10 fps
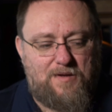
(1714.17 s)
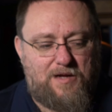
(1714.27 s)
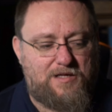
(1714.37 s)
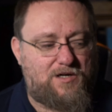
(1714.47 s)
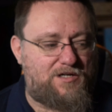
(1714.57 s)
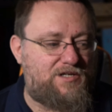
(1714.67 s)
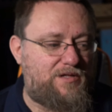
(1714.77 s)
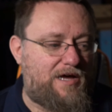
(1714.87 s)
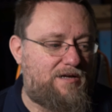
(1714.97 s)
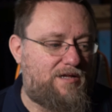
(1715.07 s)
it's also
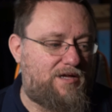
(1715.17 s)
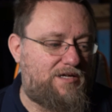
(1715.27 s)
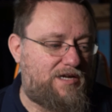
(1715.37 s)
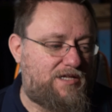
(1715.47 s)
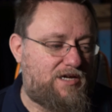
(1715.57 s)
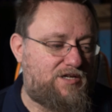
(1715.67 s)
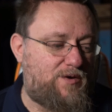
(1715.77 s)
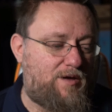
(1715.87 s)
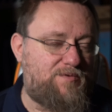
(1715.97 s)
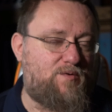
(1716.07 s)
that, like I said, it also
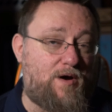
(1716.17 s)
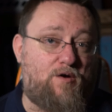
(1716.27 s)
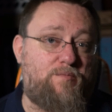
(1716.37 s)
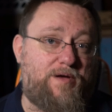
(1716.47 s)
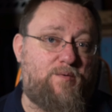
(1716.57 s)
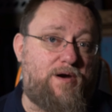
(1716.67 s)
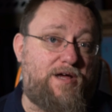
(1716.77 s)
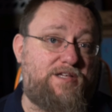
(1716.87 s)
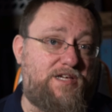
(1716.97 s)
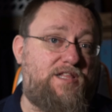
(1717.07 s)
helps ground me when
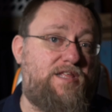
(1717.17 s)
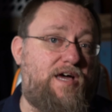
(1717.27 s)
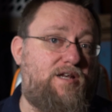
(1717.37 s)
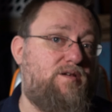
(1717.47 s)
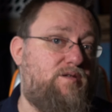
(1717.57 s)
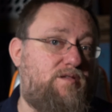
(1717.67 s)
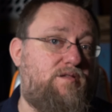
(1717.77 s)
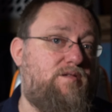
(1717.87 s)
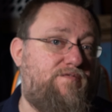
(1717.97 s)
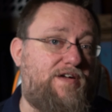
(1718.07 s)
I see that.
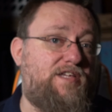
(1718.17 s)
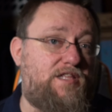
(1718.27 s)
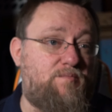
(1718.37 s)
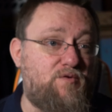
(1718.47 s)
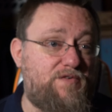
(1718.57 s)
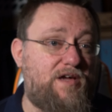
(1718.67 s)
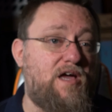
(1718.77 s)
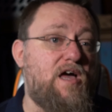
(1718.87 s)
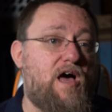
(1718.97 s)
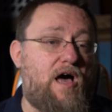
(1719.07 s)
If I see them moving,
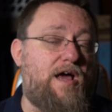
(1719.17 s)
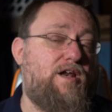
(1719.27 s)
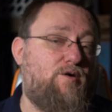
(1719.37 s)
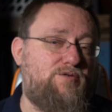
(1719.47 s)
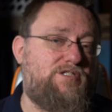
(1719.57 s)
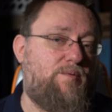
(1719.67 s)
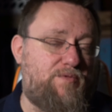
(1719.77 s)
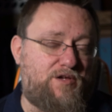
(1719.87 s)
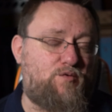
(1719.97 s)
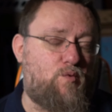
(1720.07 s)
I know
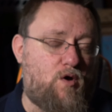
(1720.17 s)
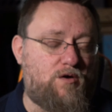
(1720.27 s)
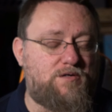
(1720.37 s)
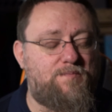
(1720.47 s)
something's wrong.